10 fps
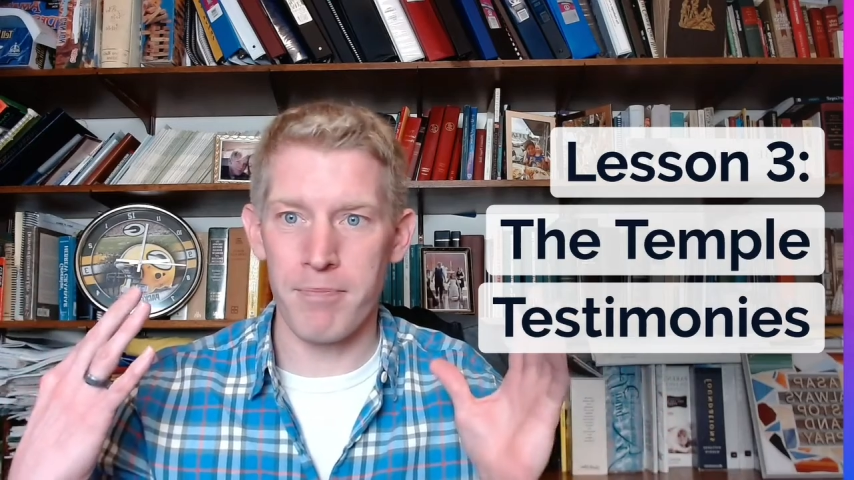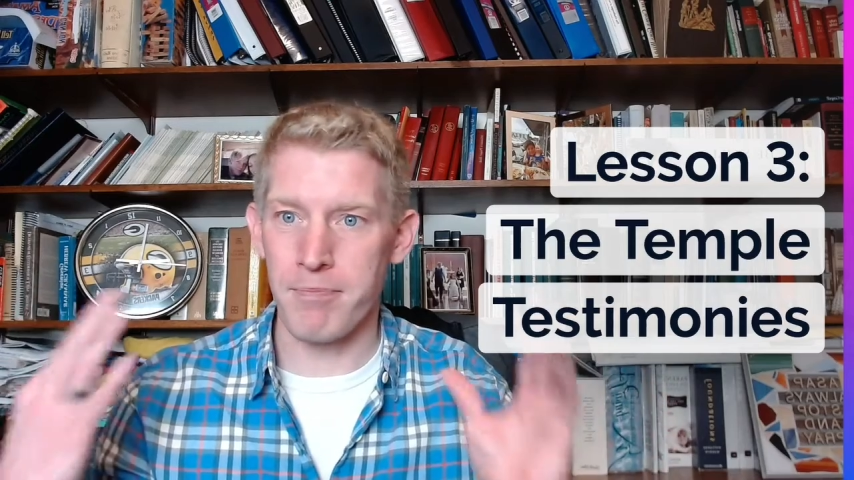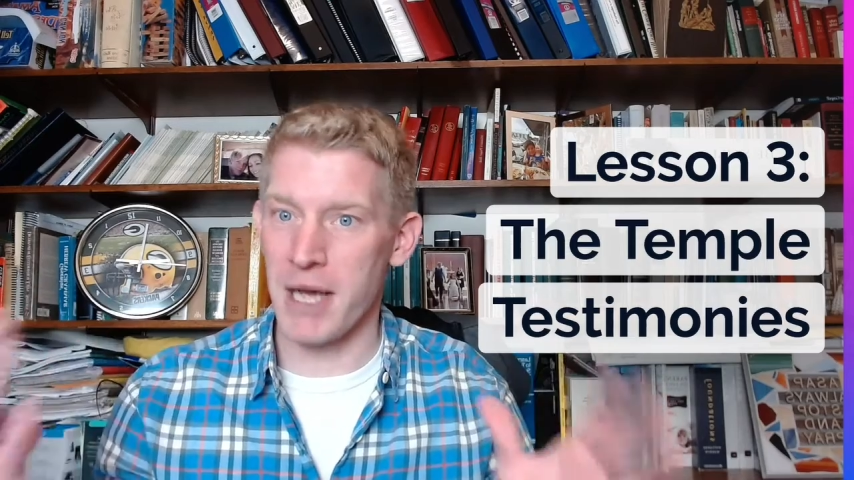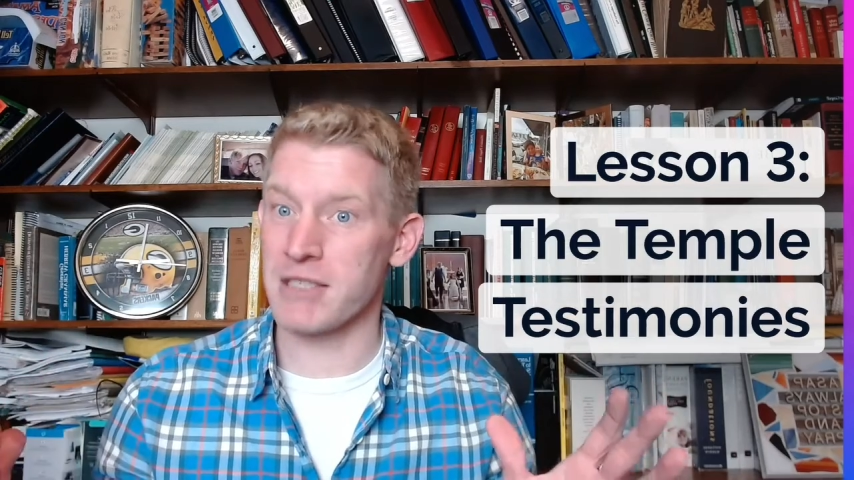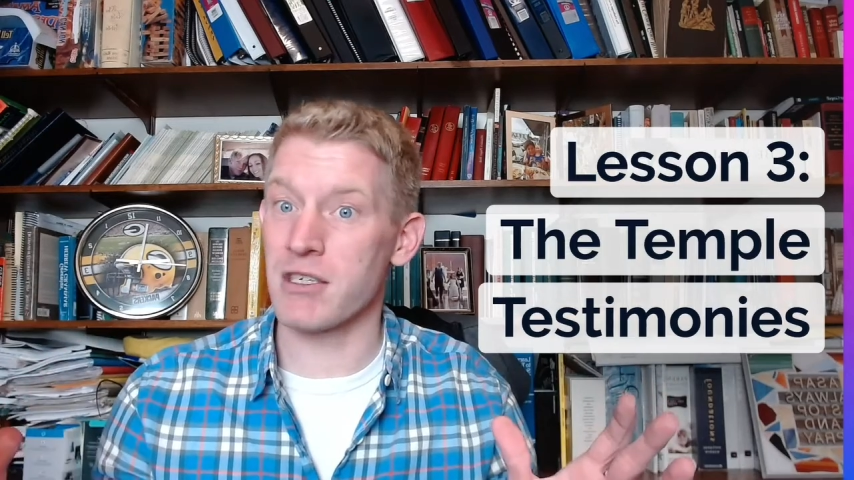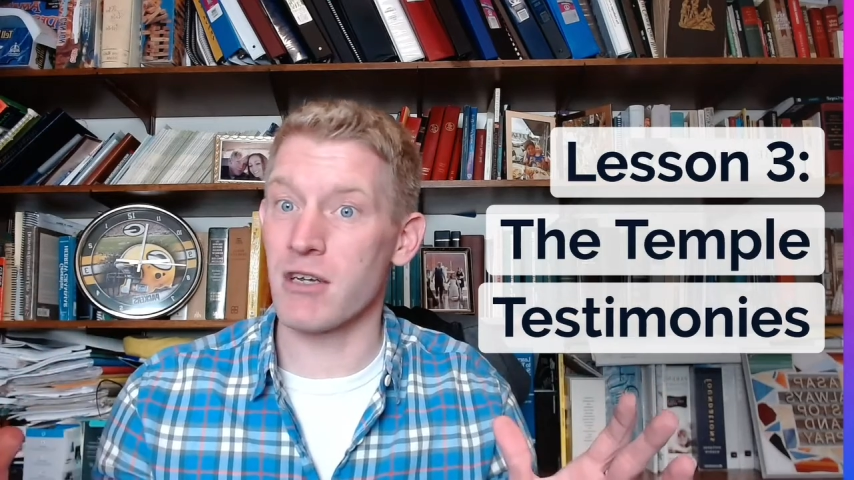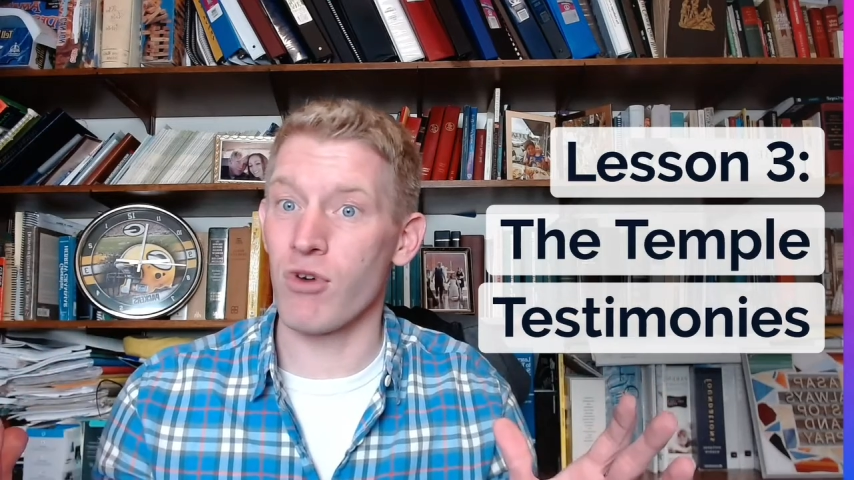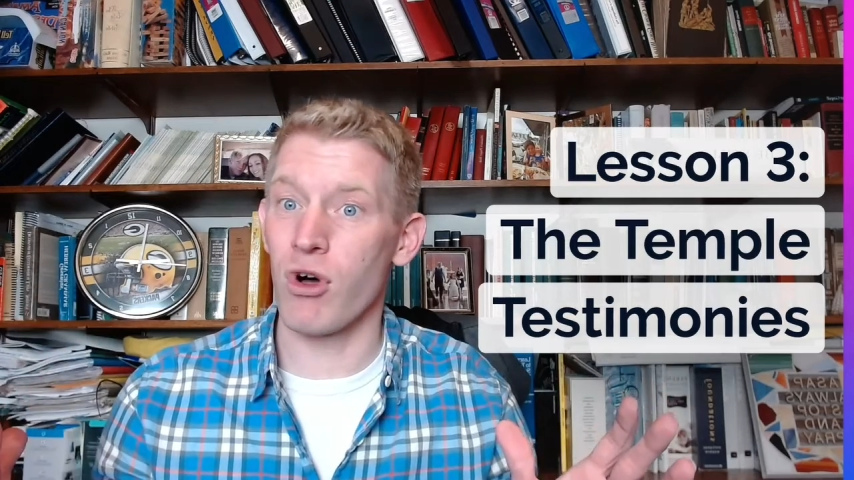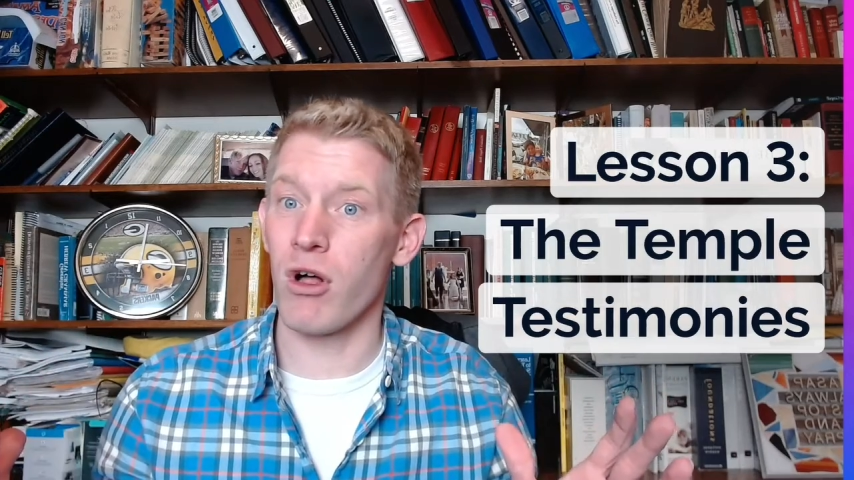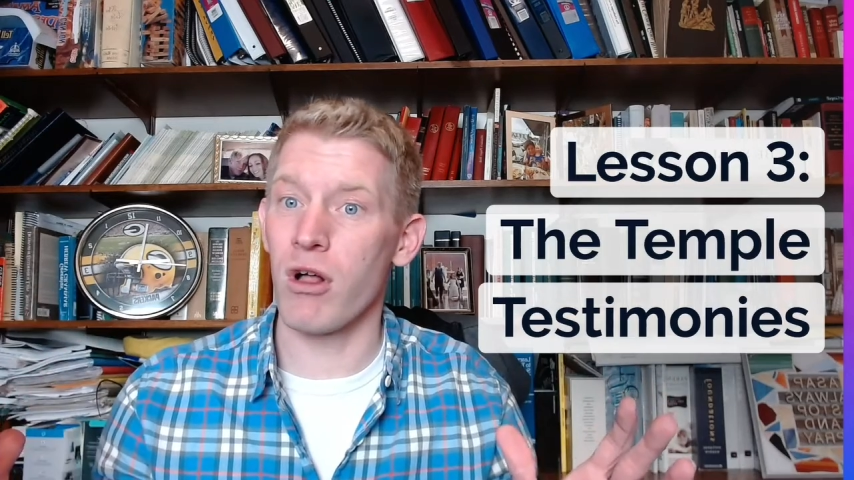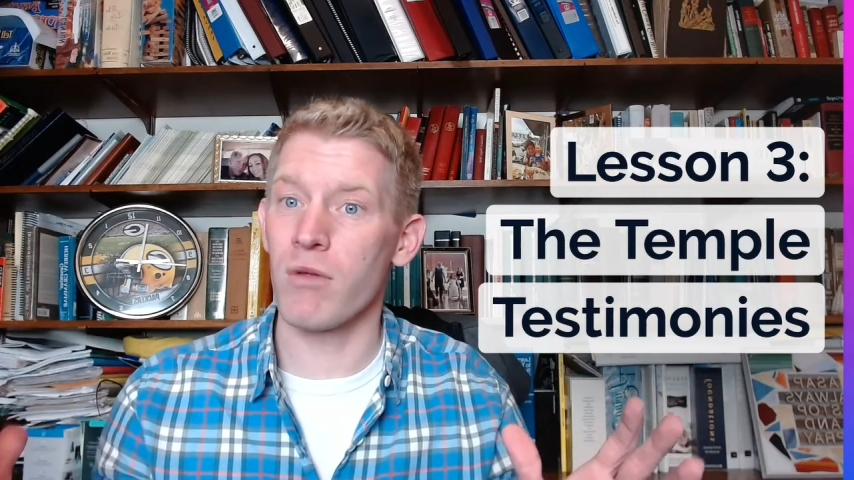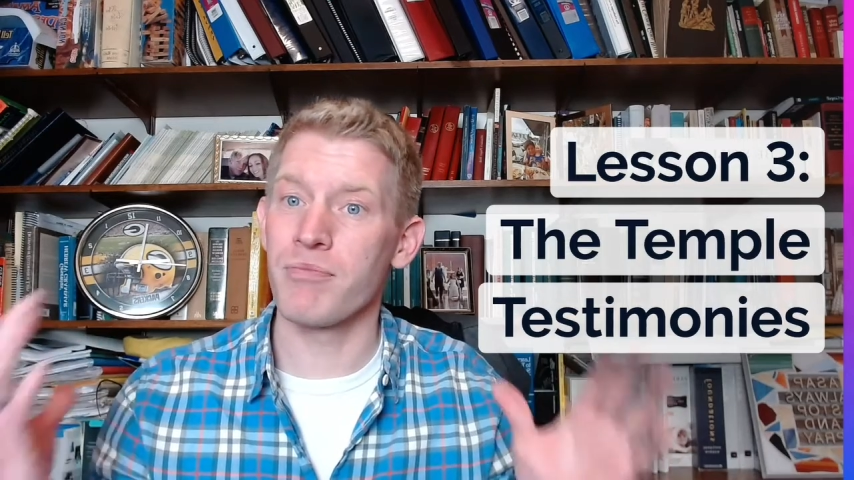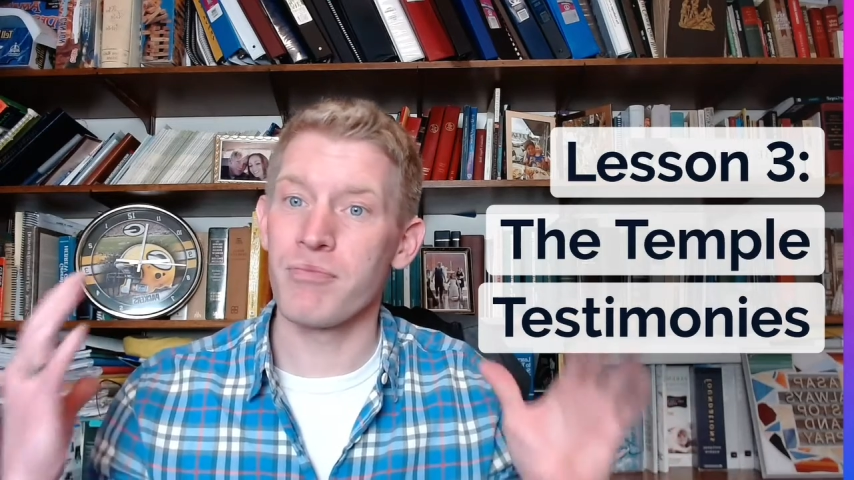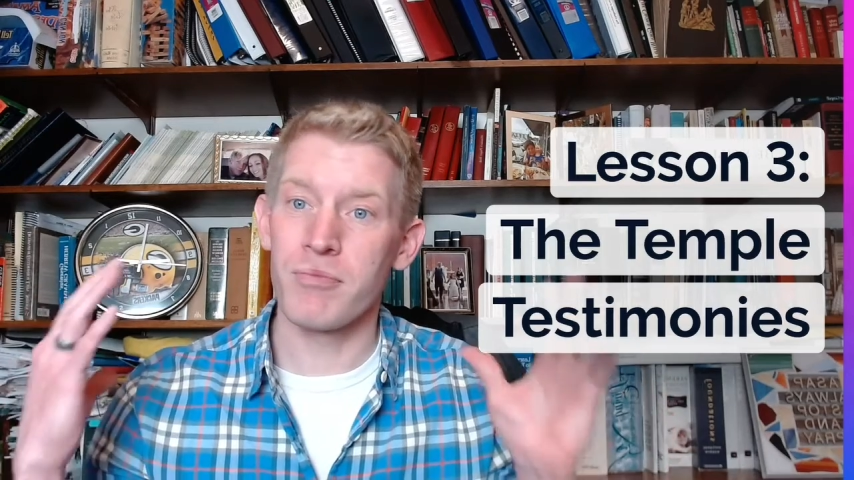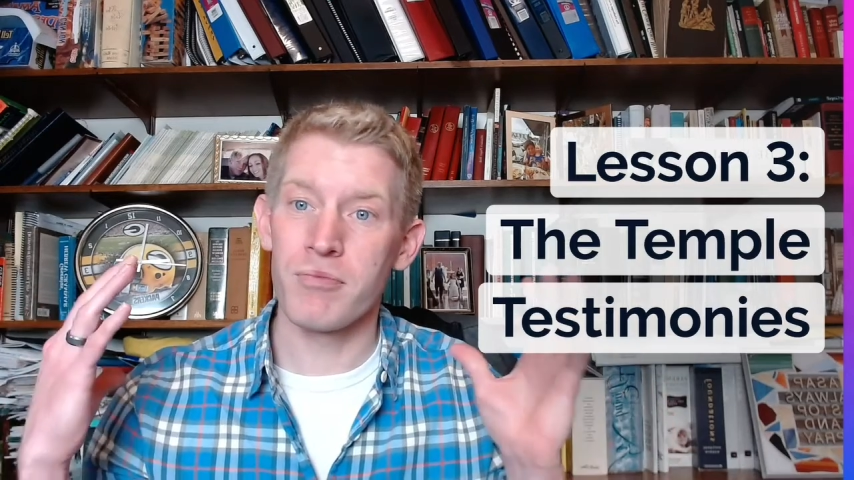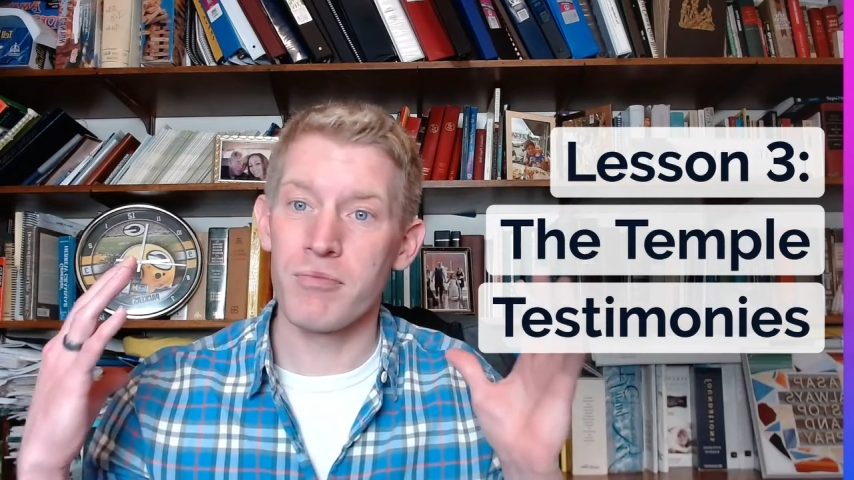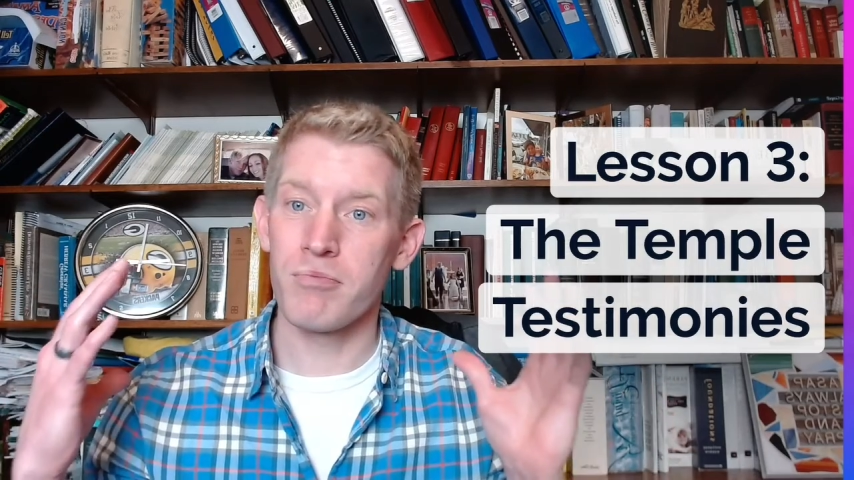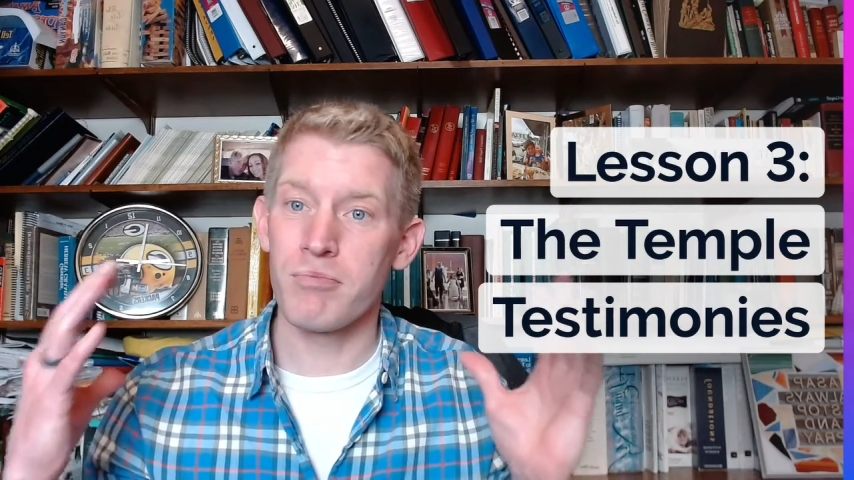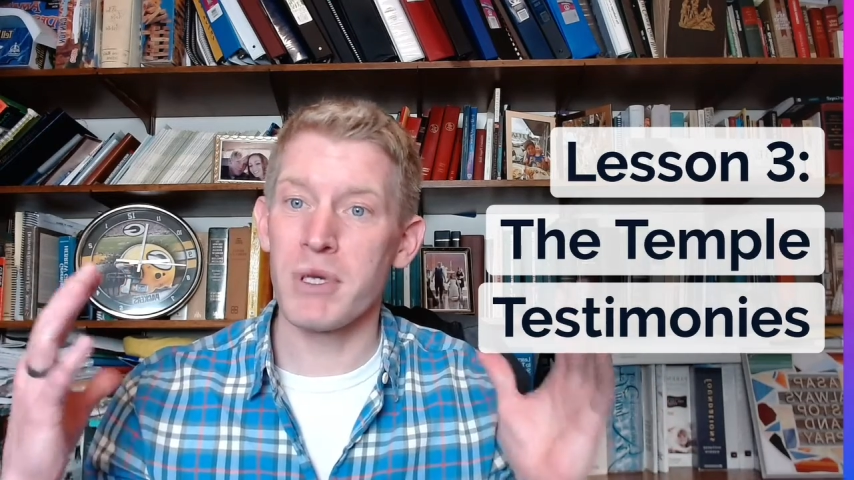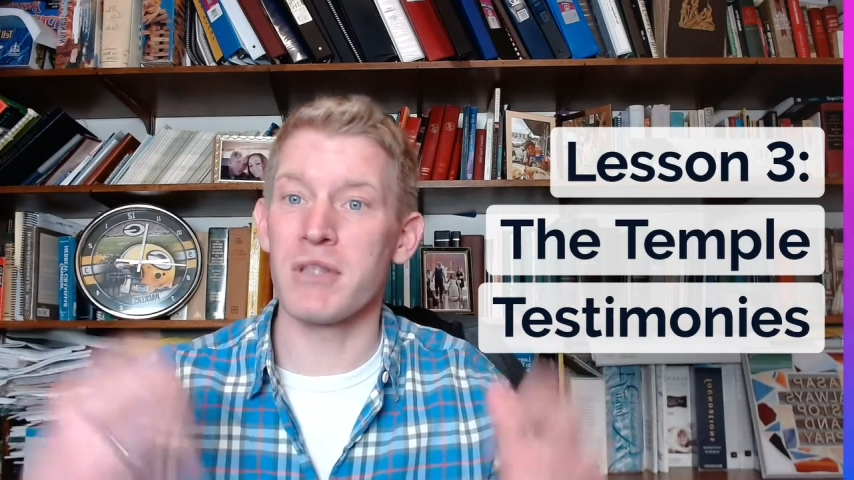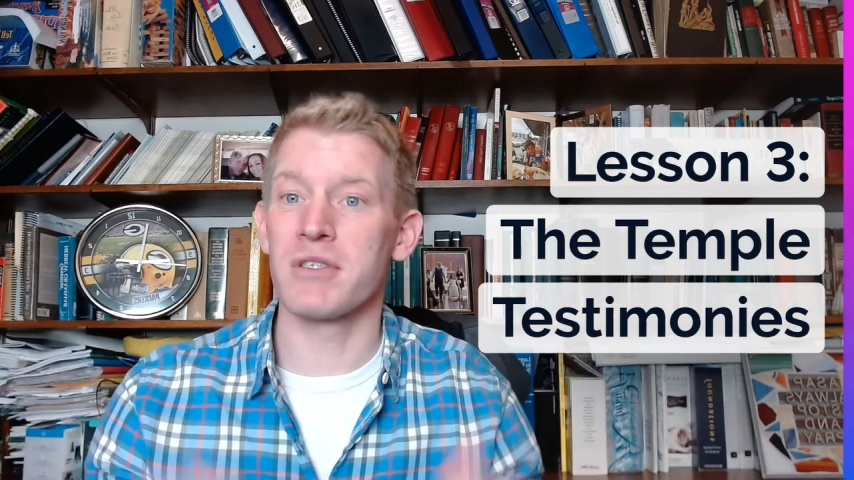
Best thing of all, be